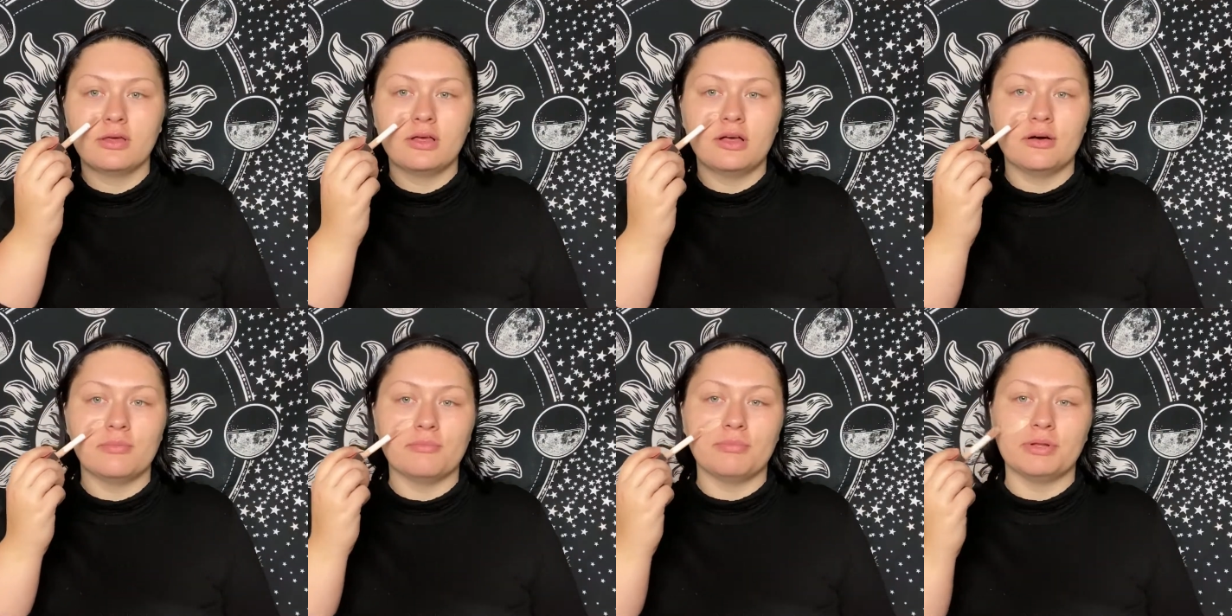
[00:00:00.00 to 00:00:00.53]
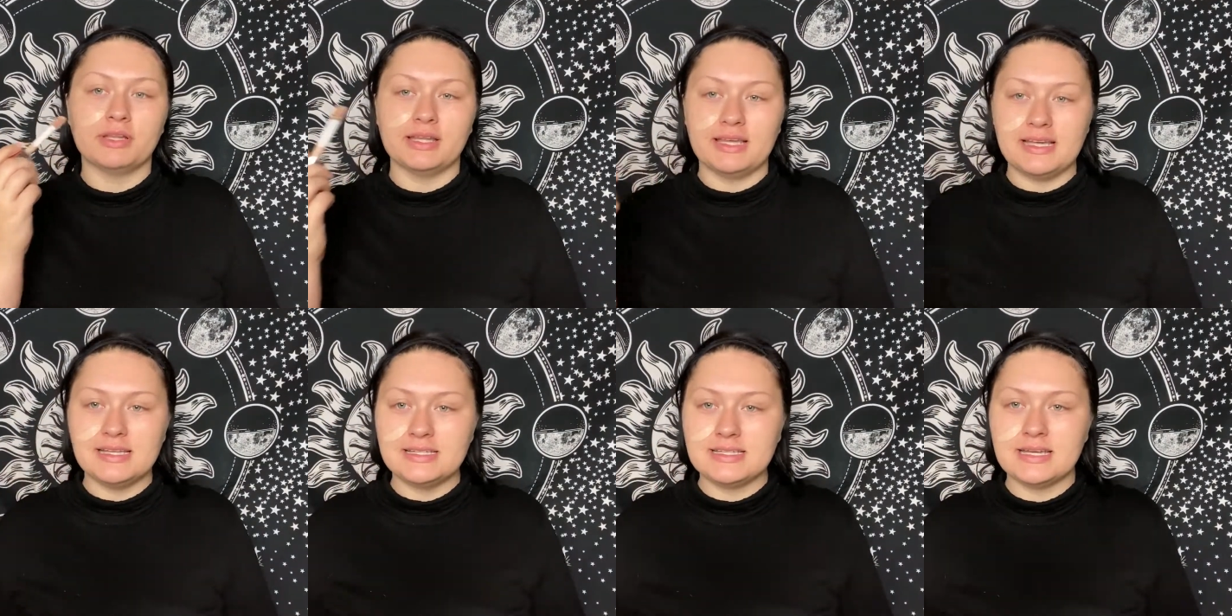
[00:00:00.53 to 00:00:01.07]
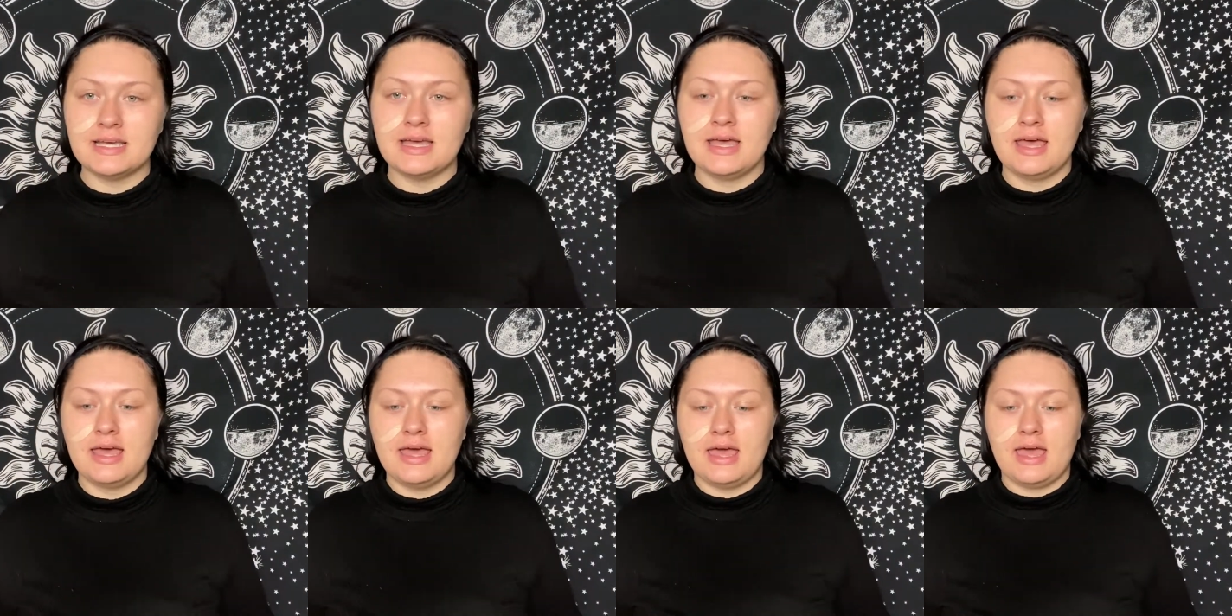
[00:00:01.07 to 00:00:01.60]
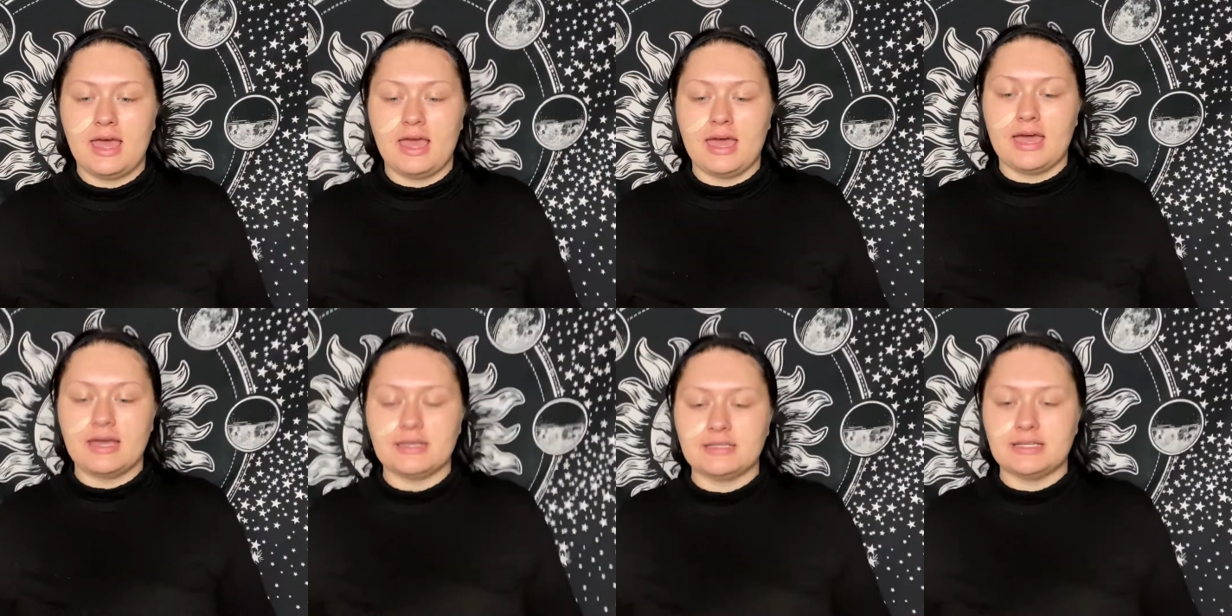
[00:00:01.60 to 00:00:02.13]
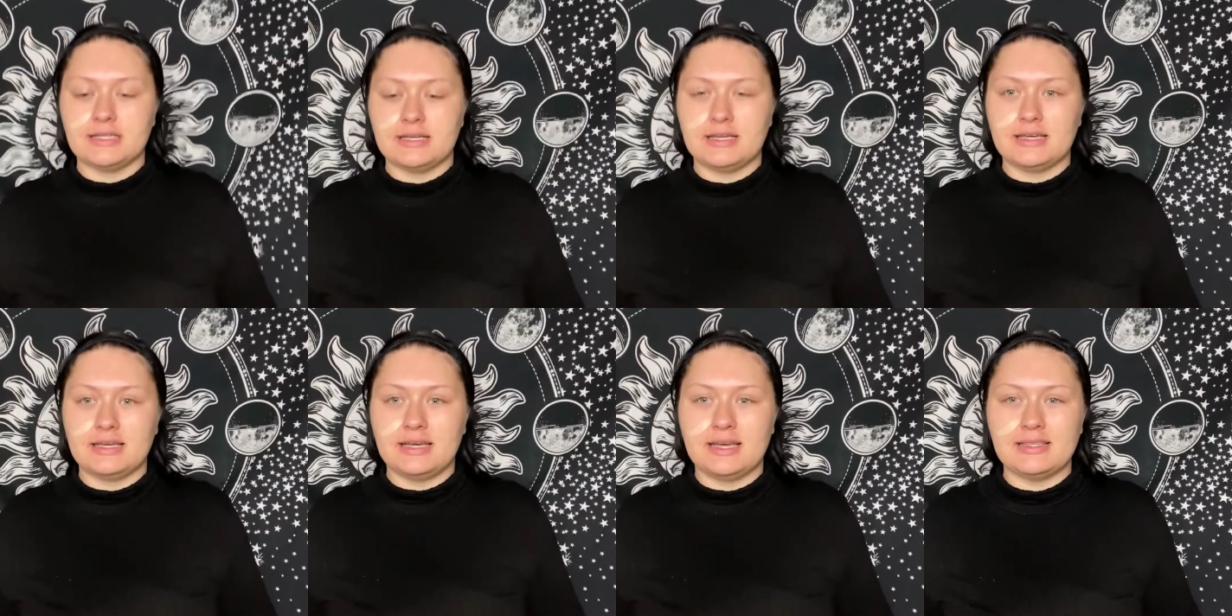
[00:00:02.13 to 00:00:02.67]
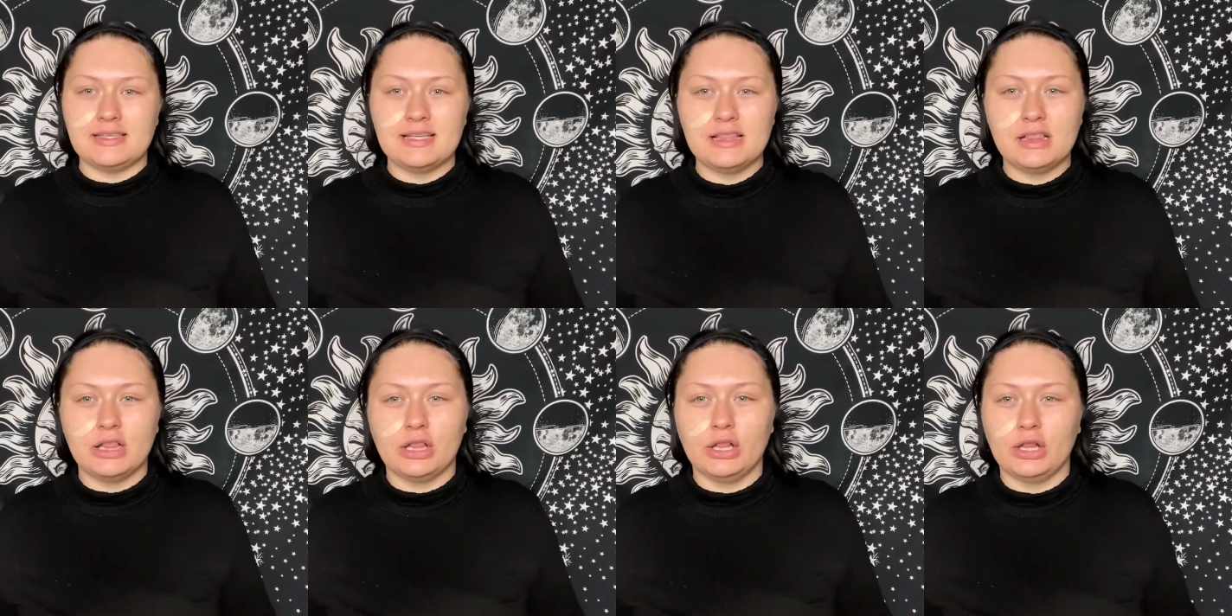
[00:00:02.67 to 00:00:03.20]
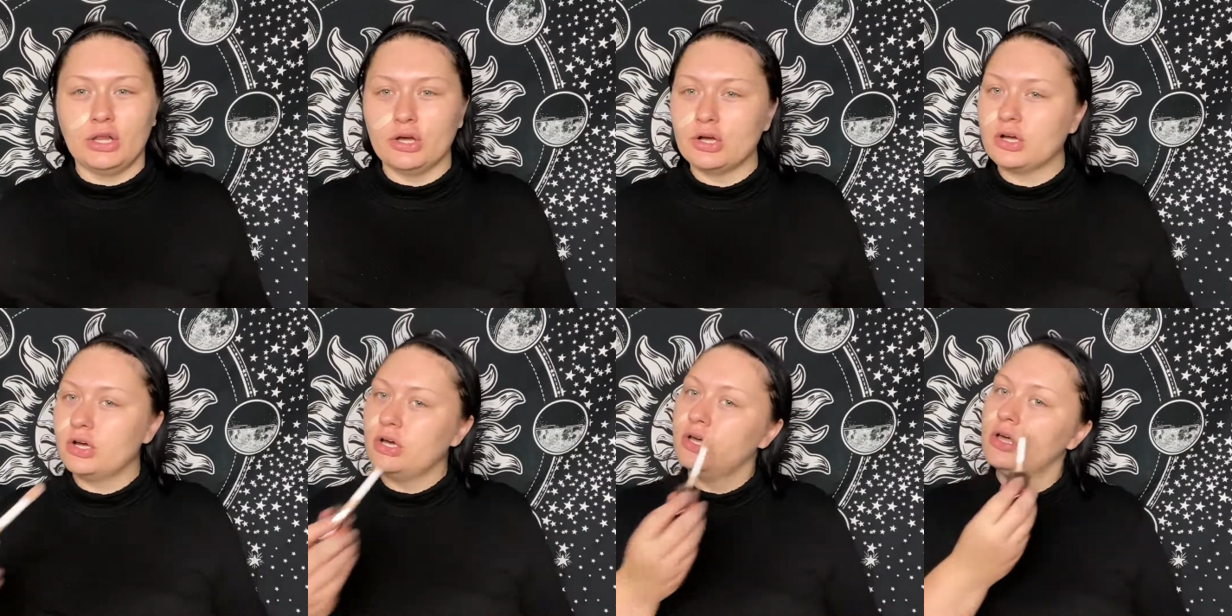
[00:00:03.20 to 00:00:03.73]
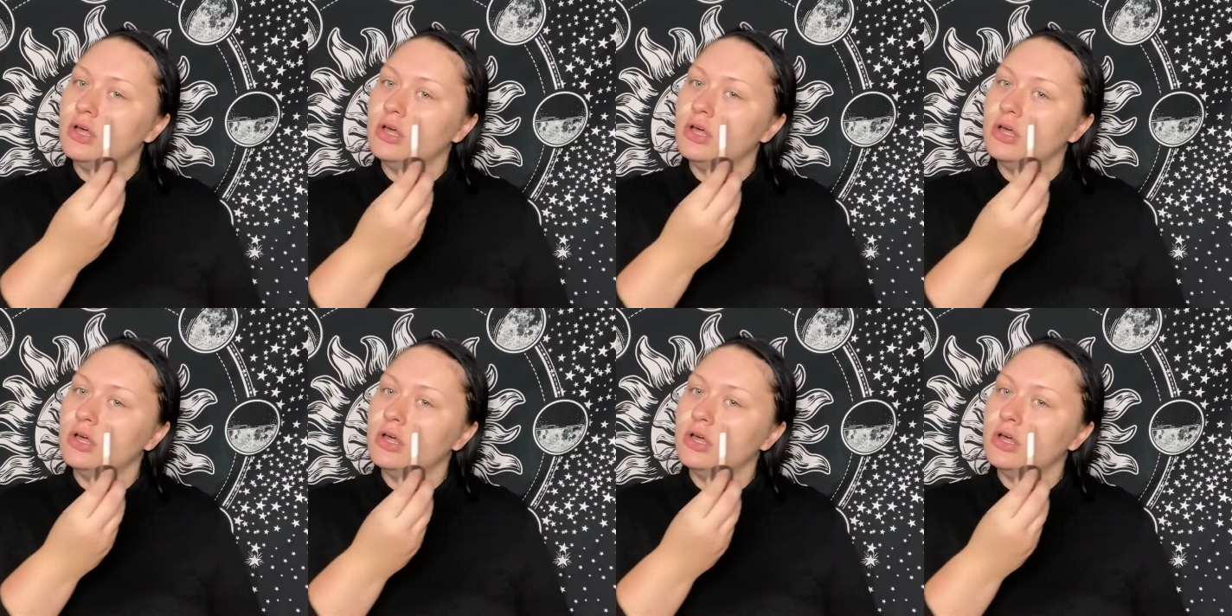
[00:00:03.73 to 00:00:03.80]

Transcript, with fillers: complete and it didn't look